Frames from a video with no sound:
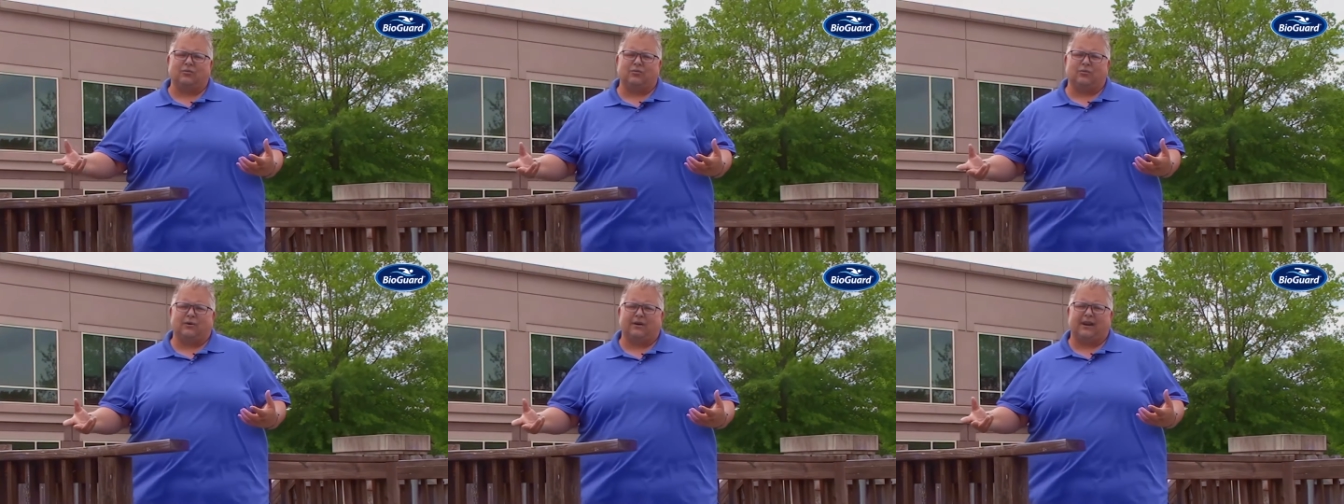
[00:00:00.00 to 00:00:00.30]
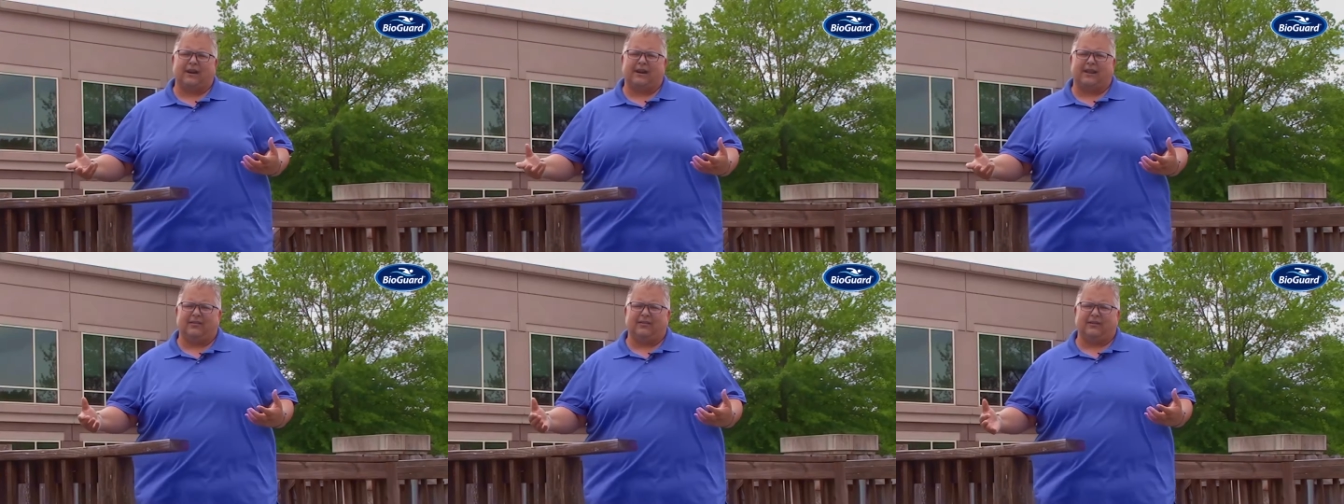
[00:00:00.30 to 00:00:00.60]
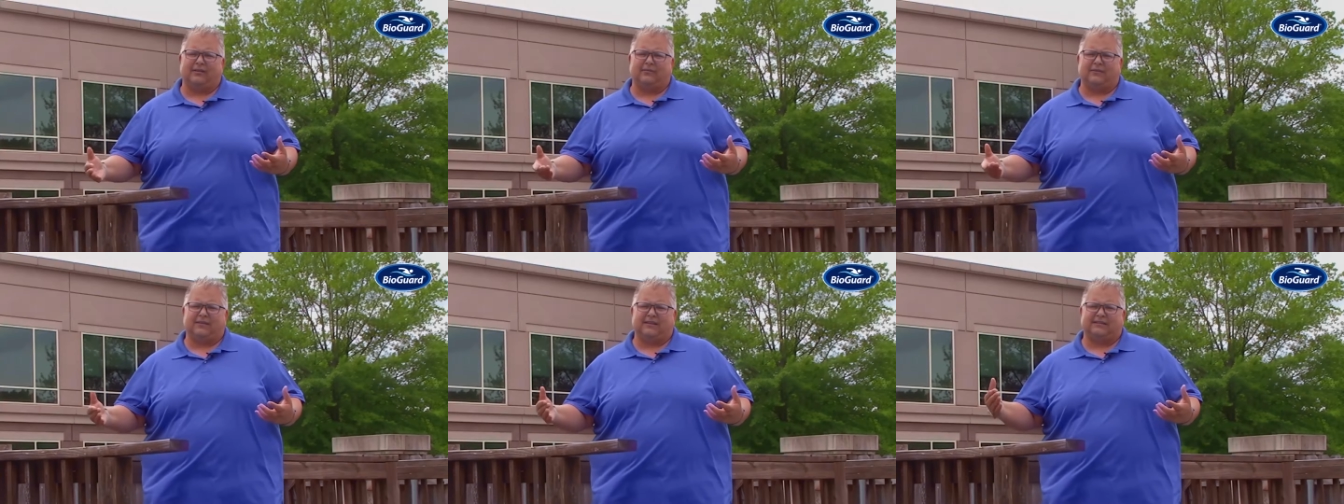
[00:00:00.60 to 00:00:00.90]
chlorinating
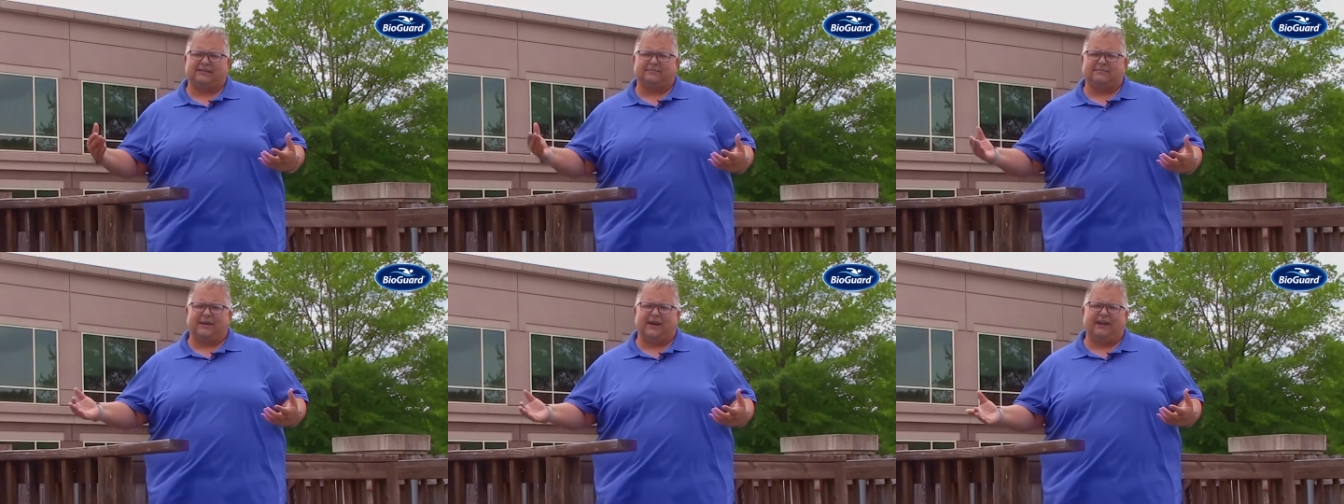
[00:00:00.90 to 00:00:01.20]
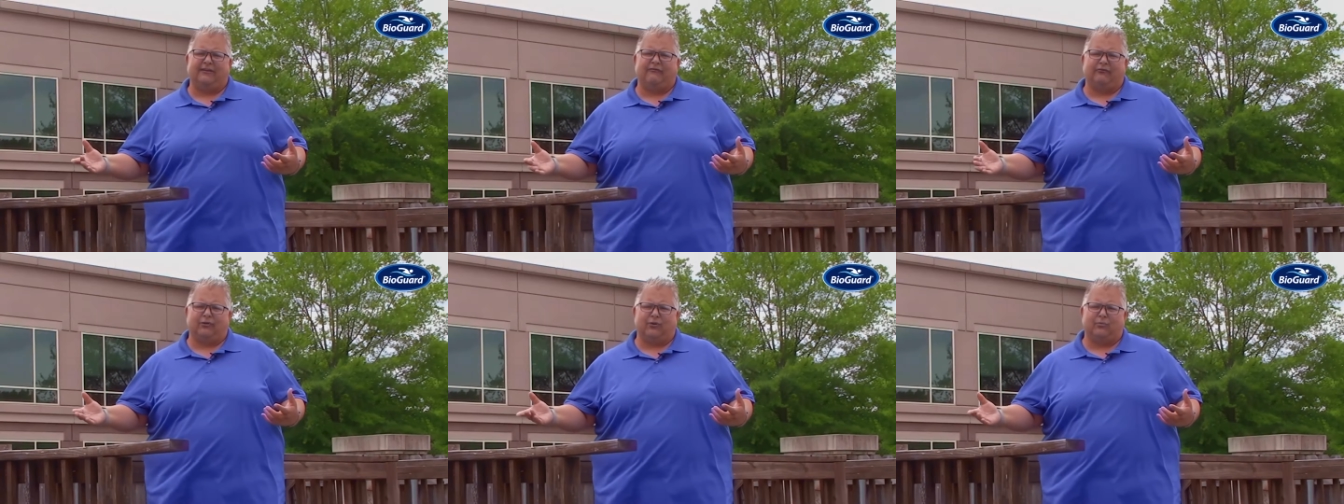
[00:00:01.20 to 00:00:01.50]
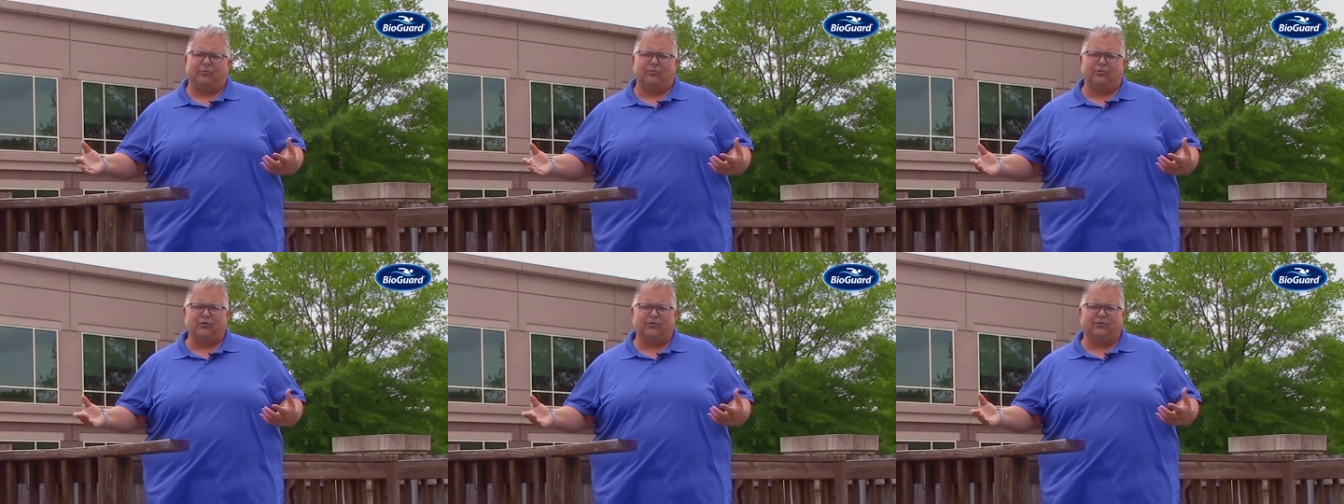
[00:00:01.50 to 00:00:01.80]
liquid that's made for a
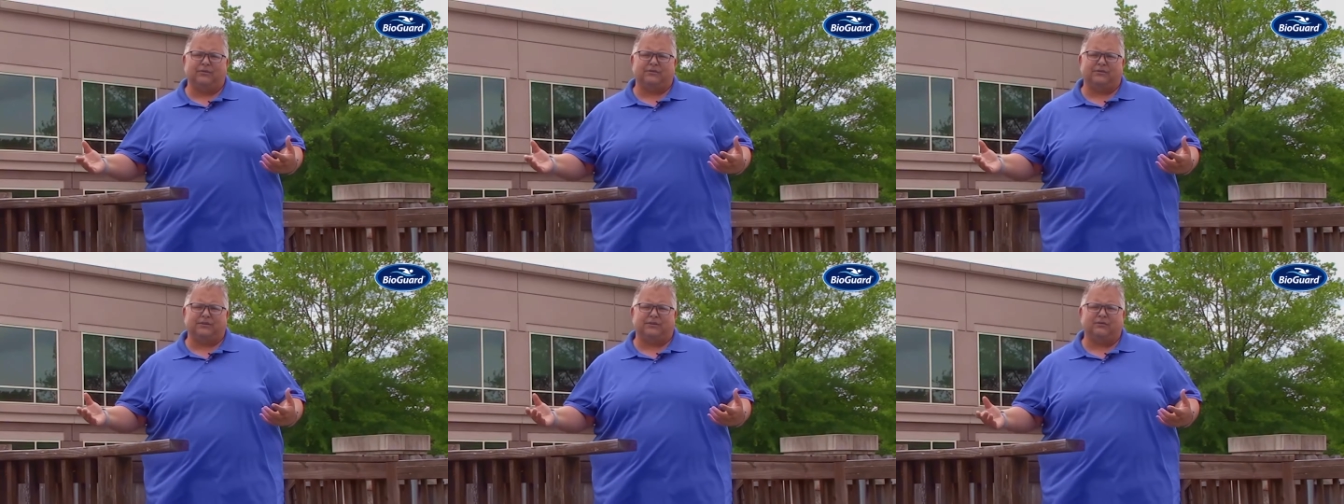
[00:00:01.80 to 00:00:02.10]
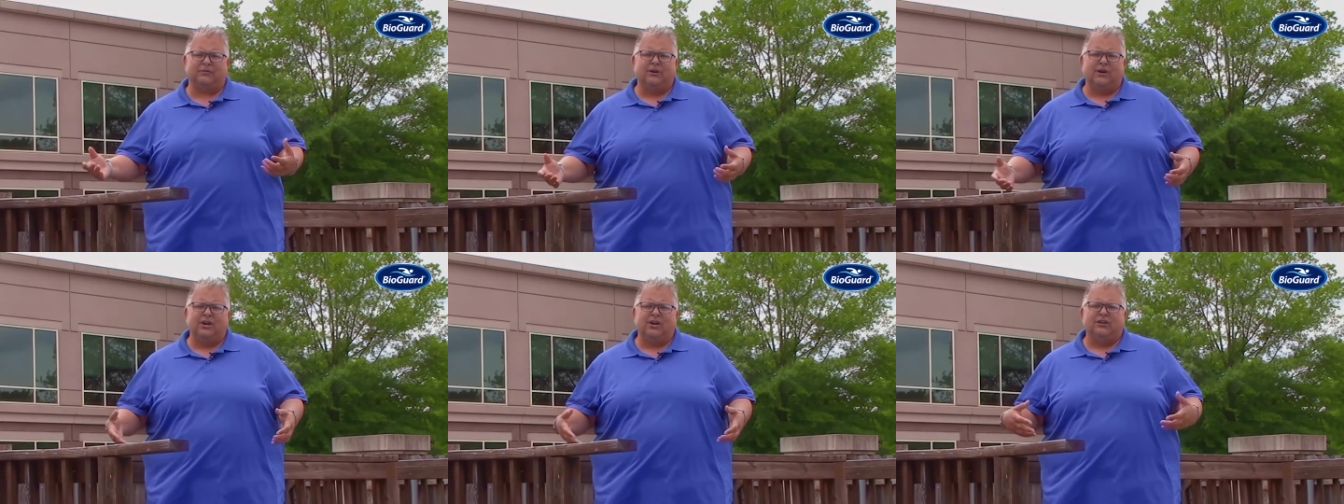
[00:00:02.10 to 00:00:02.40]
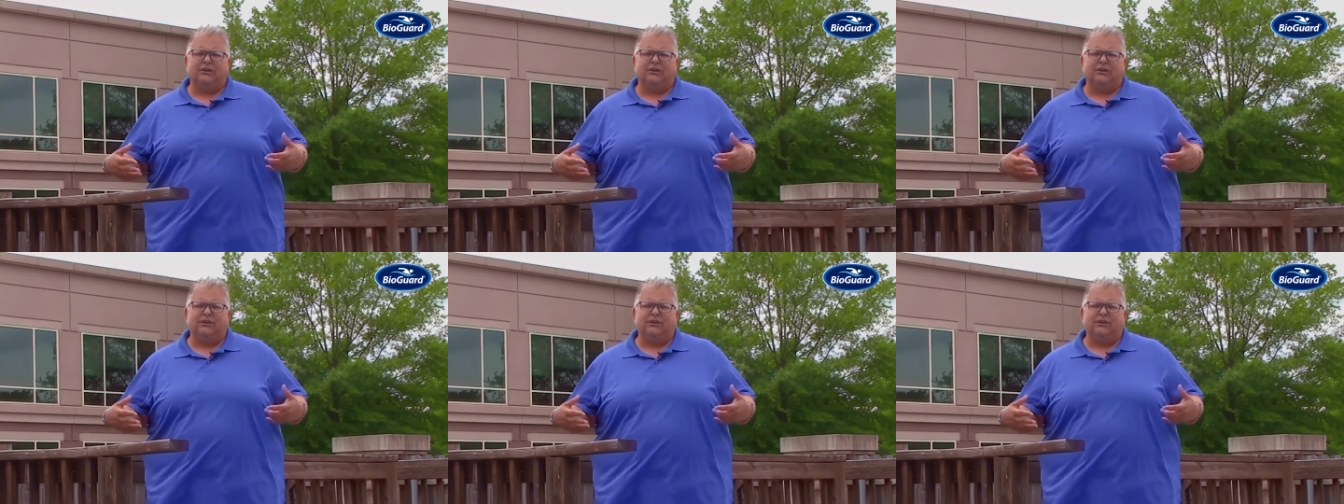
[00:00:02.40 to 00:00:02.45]
pool would do,